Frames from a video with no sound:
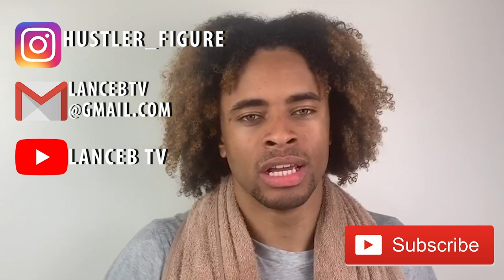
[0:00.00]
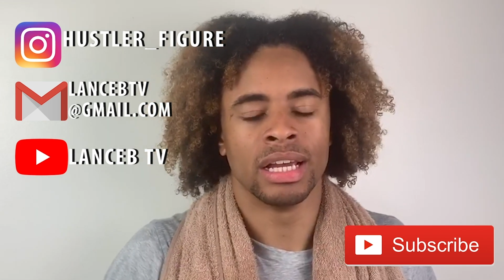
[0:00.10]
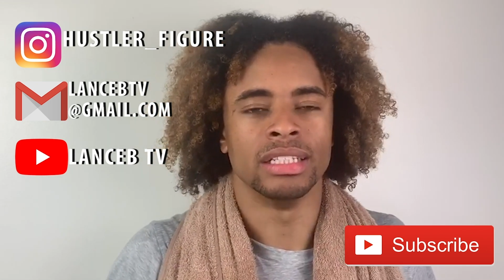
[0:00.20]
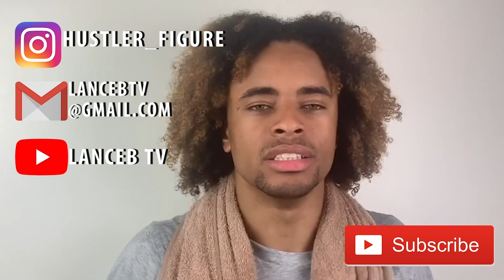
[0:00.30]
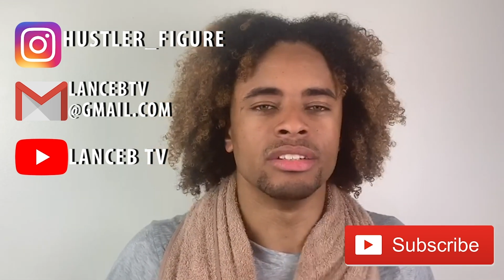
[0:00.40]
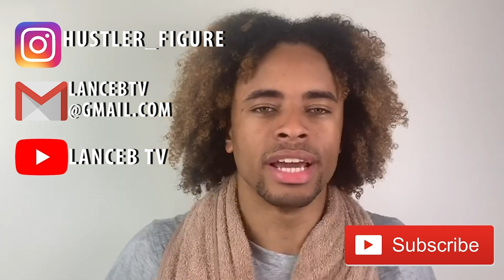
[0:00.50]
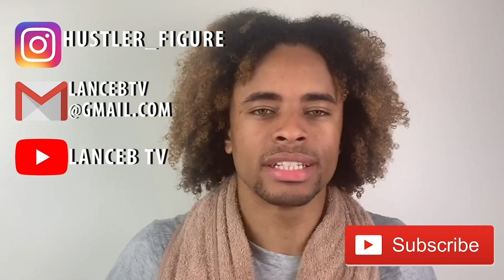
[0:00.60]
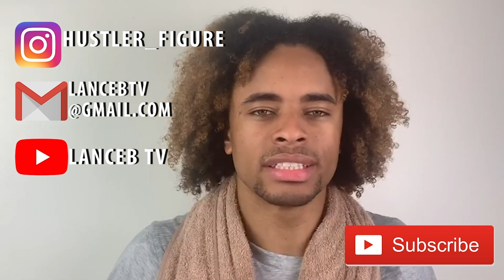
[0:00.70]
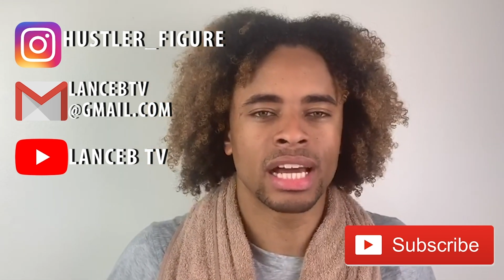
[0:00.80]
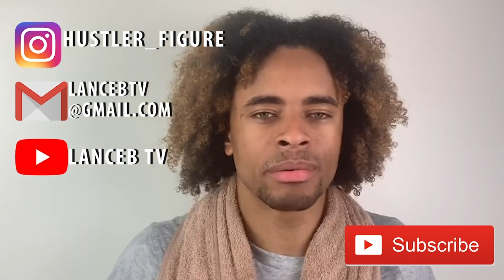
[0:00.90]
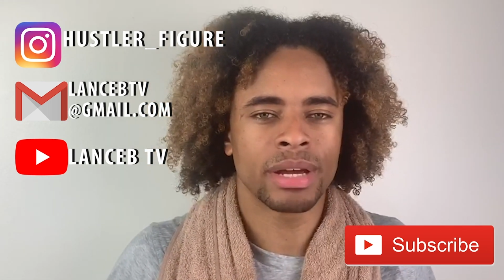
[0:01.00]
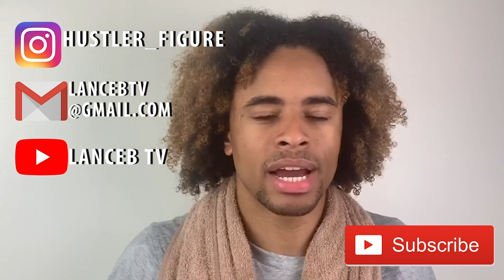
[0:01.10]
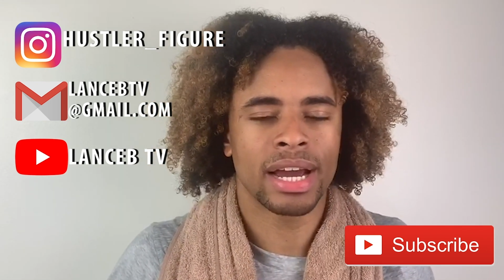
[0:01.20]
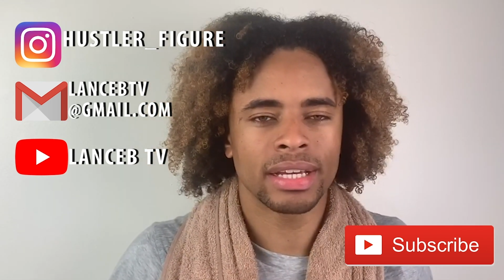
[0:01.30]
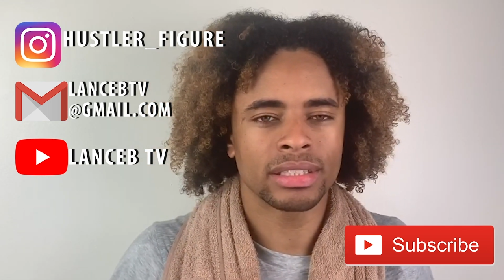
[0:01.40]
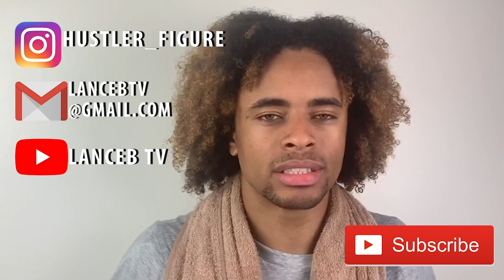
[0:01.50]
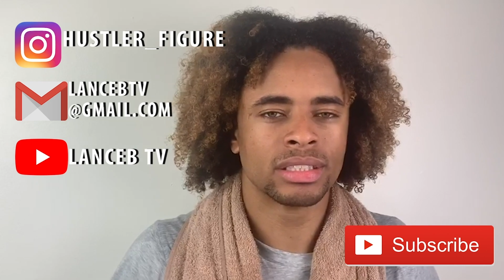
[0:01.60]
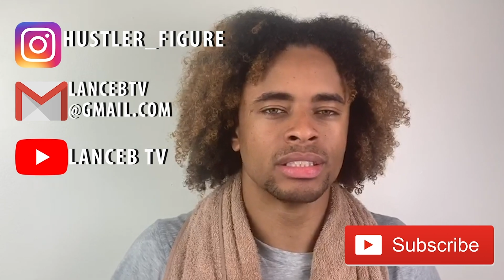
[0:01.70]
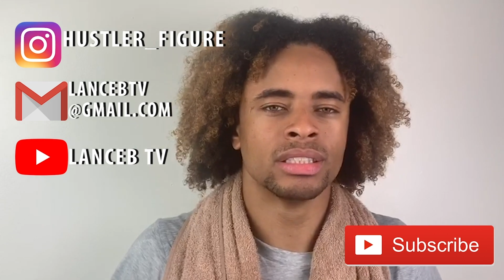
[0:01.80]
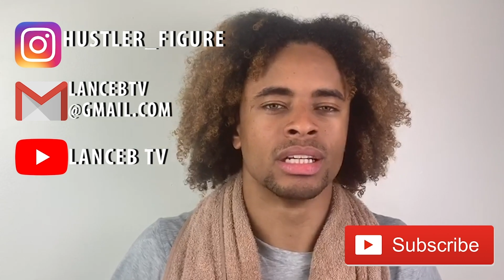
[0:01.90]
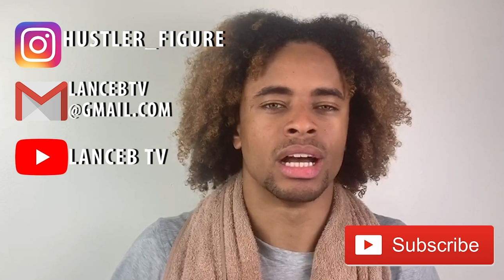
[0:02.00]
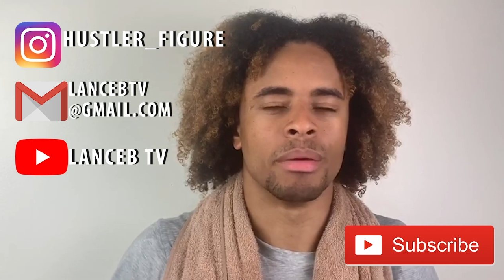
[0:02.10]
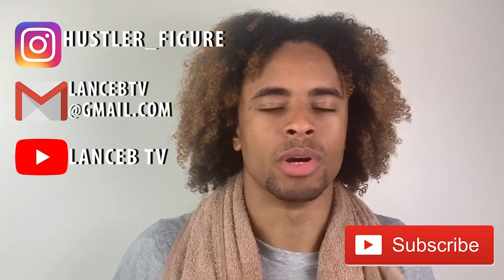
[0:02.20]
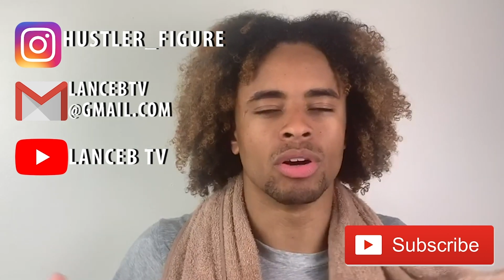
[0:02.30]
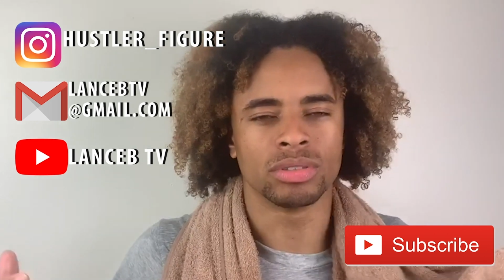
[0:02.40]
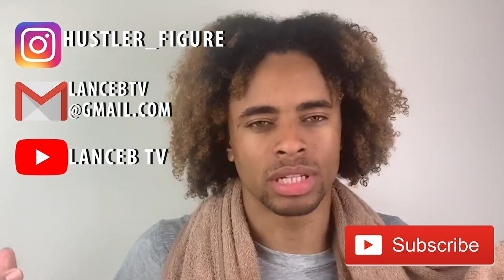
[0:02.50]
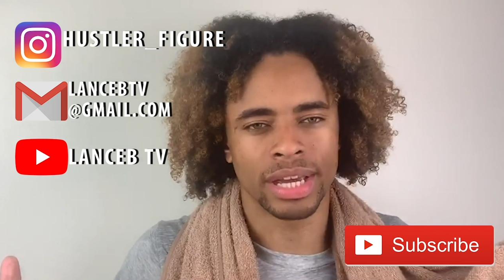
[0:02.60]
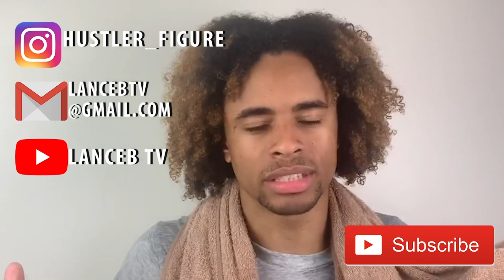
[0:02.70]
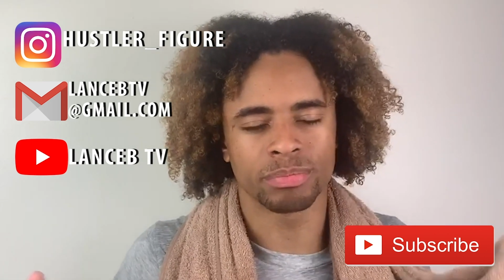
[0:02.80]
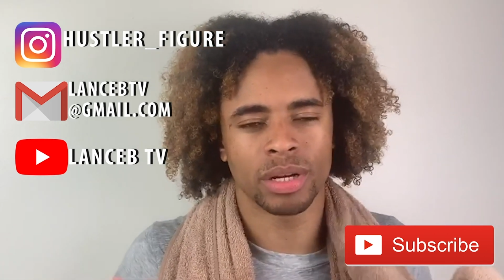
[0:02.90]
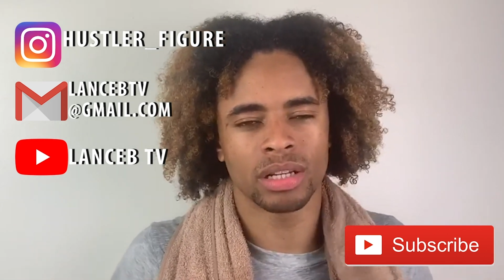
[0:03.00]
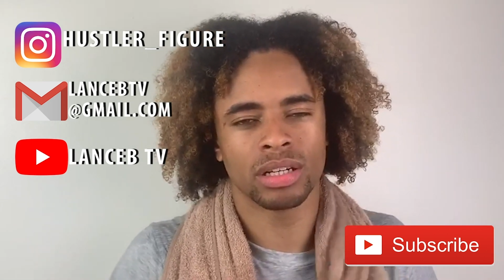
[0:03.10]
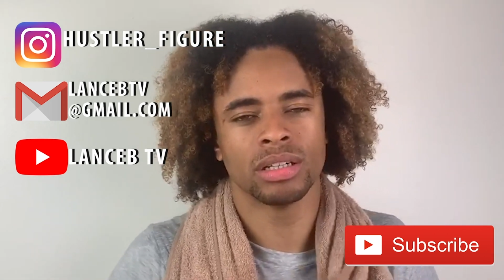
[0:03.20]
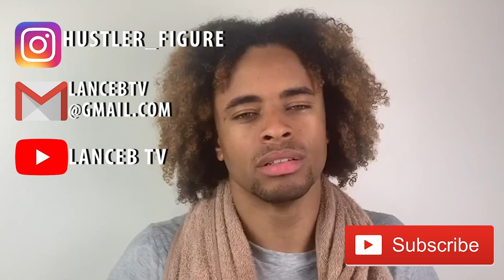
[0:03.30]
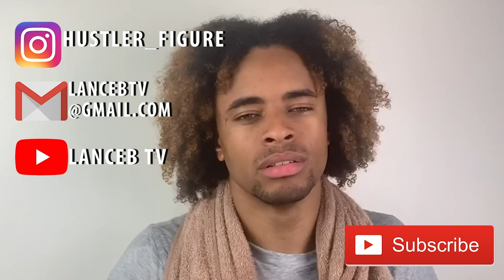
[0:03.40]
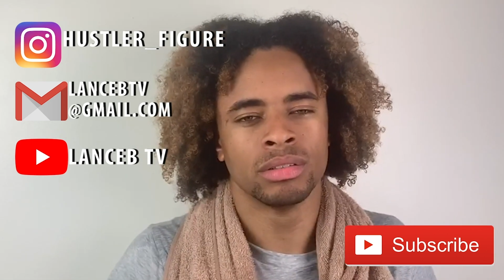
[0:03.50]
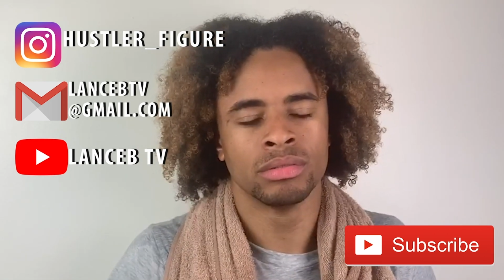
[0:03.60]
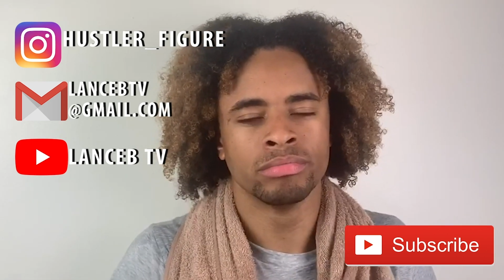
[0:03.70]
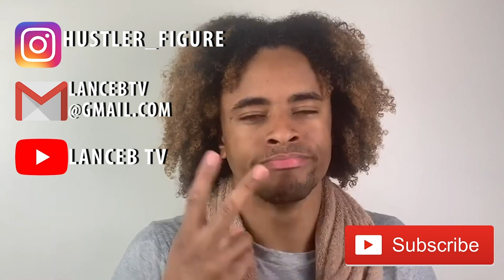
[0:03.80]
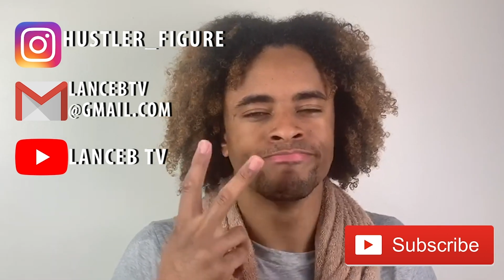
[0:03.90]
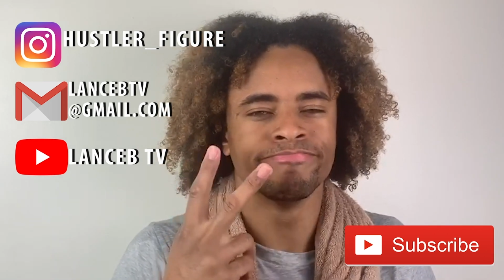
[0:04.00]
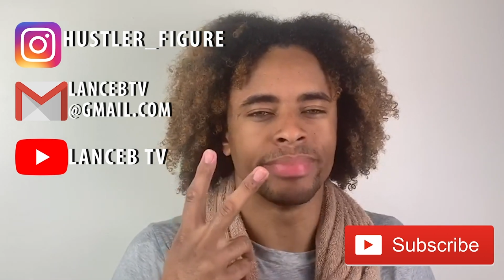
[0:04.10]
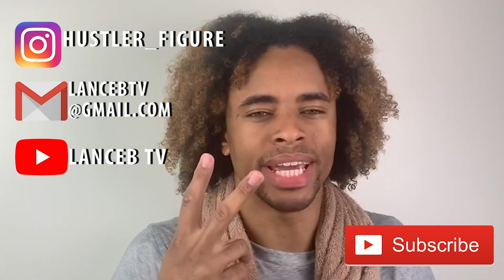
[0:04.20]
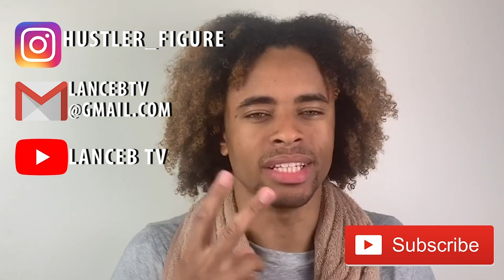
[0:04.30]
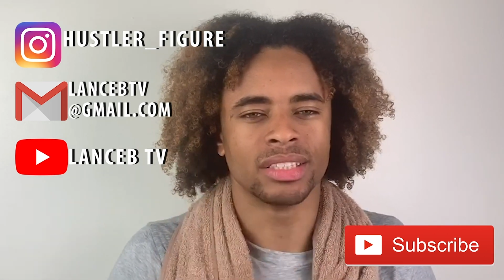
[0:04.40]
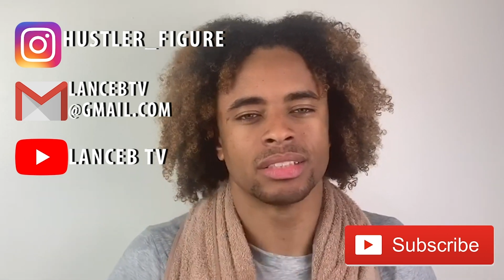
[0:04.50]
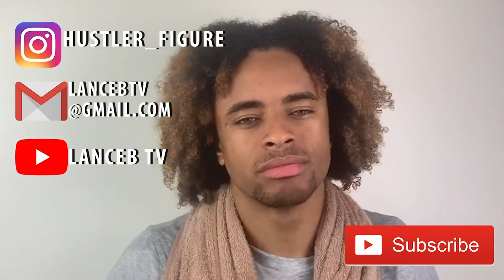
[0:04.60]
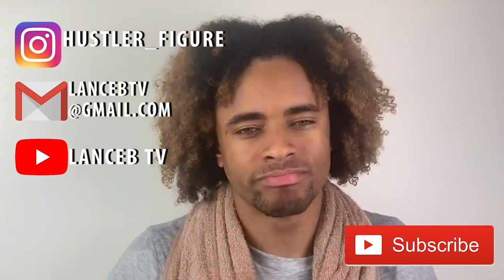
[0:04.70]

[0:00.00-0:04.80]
Until next time, guys, I'm your host, Lance Butler. Peace.